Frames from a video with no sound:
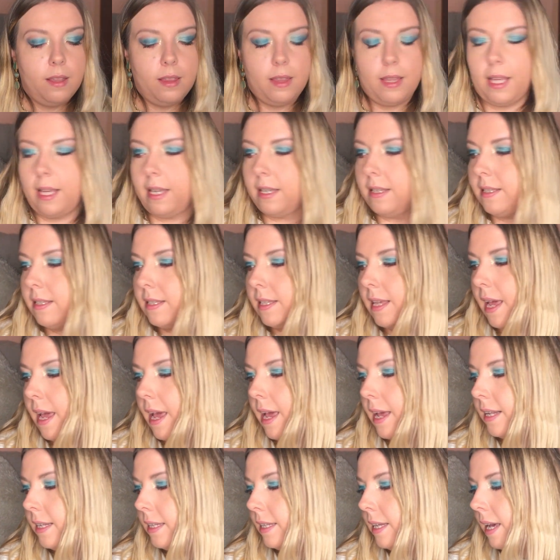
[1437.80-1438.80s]
this.
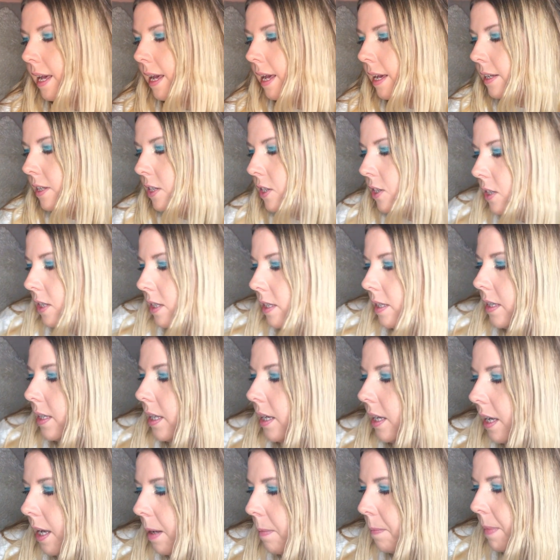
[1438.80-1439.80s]
And yeah,
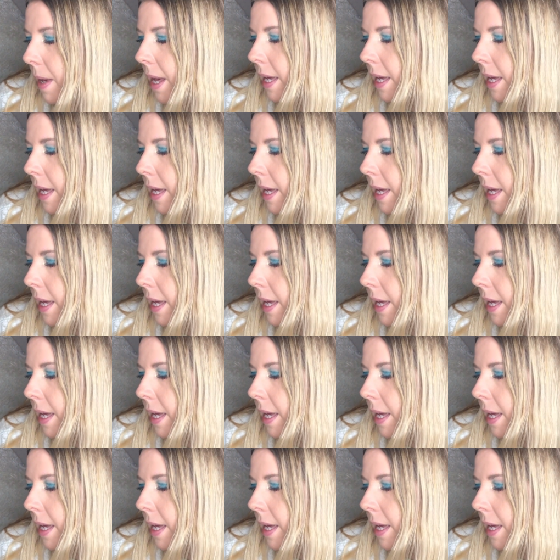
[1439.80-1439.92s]
I'm